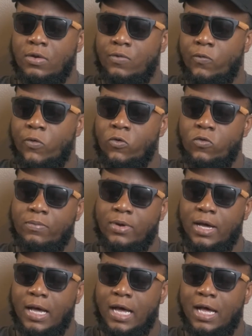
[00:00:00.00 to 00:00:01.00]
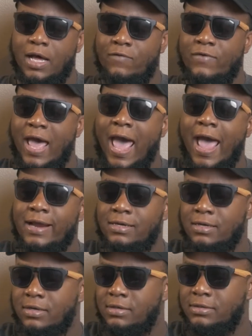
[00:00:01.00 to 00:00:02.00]
group of
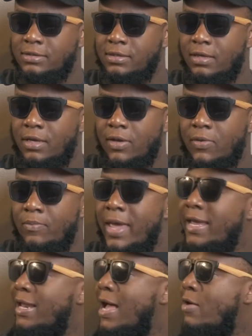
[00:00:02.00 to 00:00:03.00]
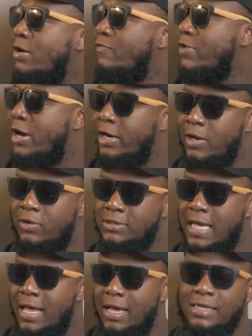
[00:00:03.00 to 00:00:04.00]
actors make it out in a very long
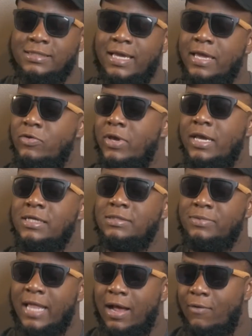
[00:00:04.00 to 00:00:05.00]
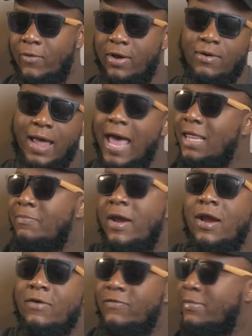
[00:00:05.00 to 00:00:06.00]
time. Because, you could easily be like, well, Halle
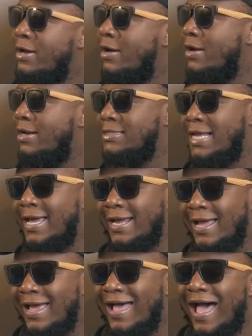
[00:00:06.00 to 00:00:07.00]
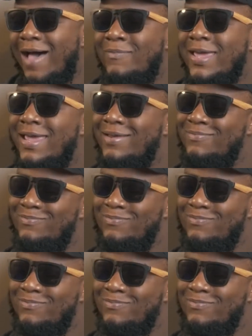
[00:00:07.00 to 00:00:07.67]
Berry from here, and it's like, I mean,